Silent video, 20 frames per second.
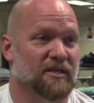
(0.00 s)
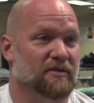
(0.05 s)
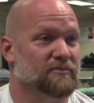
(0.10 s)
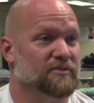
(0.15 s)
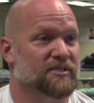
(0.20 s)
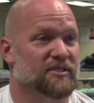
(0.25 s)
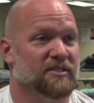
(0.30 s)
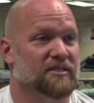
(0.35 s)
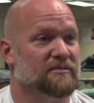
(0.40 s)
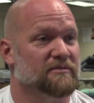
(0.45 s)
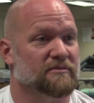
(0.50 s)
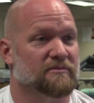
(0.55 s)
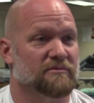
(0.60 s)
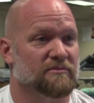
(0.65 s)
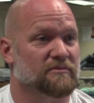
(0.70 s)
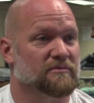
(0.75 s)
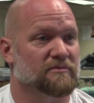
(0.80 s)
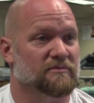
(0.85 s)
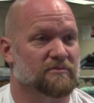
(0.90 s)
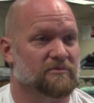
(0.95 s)
That was it.
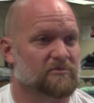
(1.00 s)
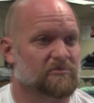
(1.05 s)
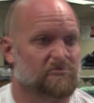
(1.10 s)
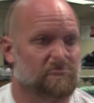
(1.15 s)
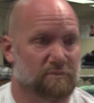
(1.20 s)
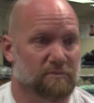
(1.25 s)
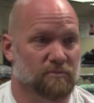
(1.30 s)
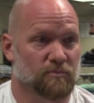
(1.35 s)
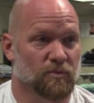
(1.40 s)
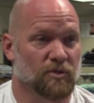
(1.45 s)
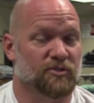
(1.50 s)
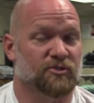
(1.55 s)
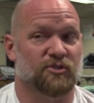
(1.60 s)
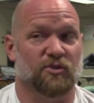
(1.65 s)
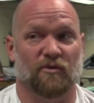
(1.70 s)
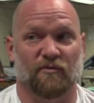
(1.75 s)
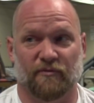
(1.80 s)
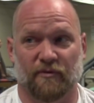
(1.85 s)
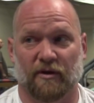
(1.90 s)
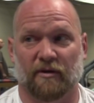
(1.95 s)
Well,
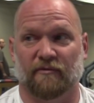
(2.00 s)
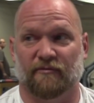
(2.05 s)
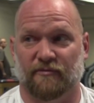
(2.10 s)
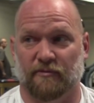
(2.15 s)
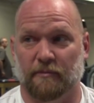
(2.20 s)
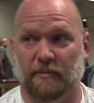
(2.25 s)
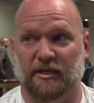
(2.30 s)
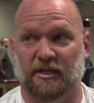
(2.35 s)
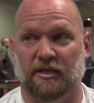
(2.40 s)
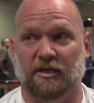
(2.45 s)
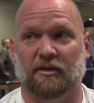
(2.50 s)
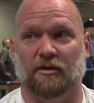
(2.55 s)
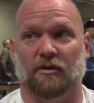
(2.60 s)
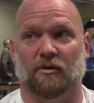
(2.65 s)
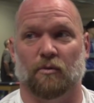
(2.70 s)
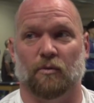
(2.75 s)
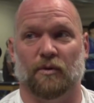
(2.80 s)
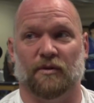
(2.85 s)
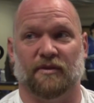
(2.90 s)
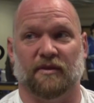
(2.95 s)
so far from
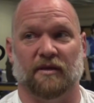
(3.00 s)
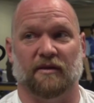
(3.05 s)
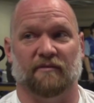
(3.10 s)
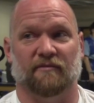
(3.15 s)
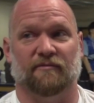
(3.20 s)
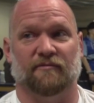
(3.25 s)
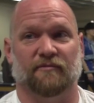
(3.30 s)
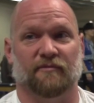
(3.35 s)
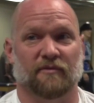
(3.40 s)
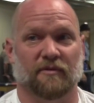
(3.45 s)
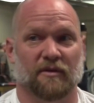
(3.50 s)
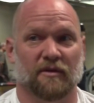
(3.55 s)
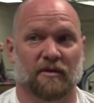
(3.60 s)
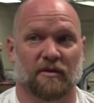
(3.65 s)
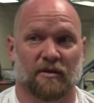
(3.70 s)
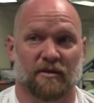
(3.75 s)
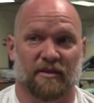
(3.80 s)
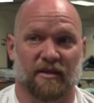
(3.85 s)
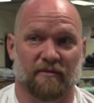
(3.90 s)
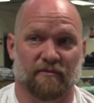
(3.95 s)
here, what they've
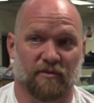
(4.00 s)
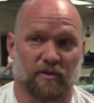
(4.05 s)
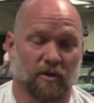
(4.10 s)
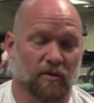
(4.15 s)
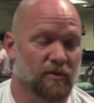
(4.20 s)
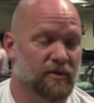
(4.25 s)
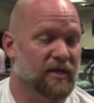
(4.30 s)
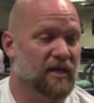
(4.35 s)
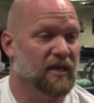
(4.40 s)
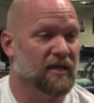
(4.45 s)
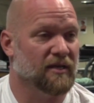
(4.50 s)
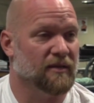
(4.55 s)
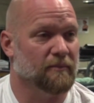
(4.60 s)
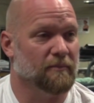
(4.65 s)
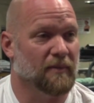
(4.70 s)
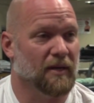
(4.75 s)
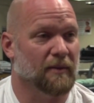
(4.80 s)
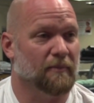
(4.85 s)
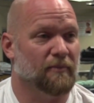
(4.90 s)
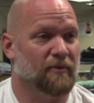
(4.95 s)

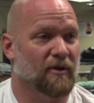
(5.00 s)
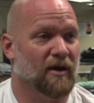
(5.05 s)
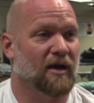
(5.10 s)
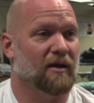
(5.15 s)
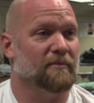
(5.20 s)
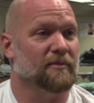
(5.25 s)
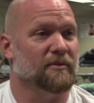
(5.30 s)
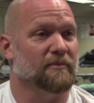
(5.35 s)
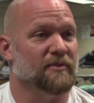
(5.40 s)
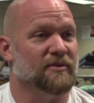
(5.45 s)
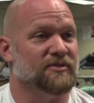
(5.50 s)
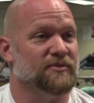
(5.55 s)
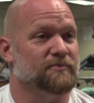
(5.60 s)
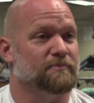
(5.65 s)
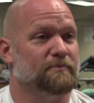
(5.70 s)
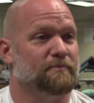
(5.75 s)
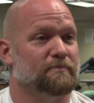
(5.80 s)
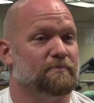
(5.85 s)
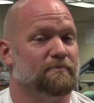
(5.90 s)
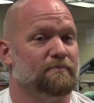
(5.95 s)
located my problem is
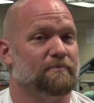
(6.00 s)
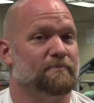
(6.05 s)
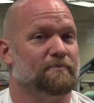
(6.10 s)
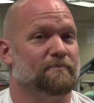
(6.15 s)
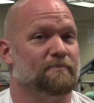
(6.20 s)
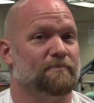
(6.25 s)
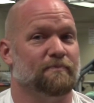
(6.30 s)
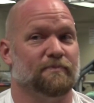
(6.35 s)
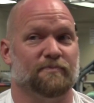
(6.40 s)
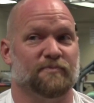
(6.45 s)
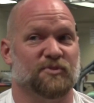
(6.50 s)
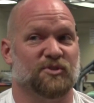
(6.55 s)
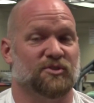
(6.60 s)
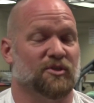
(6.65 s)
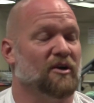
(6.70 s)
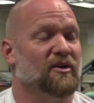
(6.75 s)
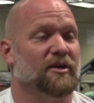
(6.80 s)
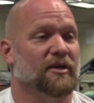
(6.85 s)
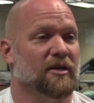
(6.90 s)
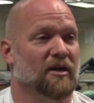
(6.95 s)

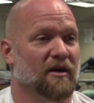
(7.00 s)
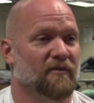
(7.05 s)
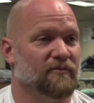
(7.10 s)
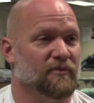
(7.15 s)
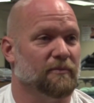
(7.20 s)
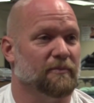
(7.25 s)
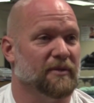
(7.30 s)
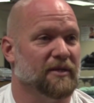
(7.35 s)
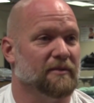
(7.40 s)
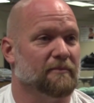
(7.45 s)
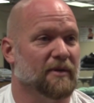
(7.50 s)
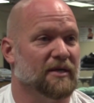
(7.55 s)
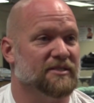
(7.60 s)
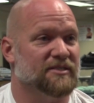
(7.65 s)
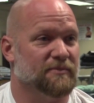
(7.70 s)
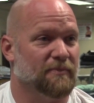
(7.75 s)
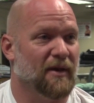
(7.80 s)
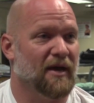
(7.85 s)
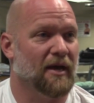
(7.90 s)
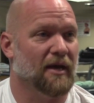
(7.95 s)
starting off with being my
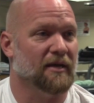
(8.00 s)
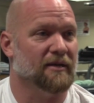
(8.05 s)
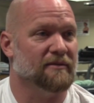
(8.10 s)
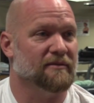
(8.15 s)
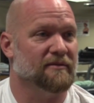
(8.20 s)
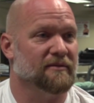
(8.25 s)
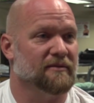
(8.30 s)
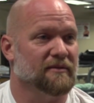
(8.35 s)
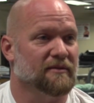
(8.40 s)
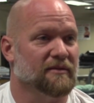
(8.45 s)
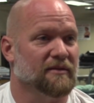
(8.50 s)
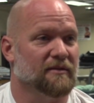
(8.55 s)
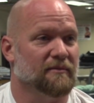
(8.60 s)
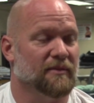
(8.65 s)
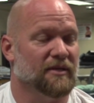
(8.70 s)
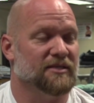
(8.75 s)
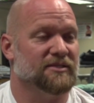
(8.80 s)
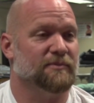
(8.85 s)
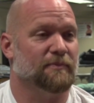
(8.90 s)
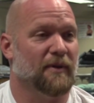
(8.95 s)
spine.
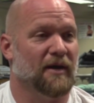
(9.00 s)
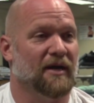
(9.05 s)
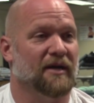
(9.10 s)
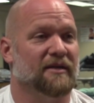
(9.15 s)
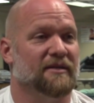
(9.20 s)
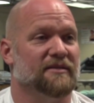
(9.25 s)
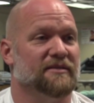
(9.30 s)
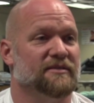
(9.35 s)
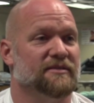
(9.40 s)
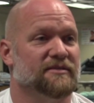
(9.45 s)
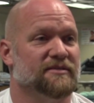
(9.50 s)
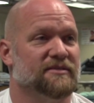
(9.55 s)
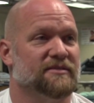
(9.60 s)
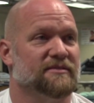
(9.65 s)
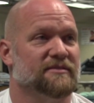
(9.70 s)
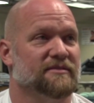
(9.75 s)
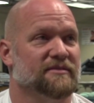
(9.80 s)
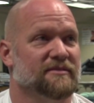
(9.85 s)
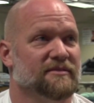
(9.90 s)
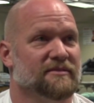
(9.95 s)
My spine is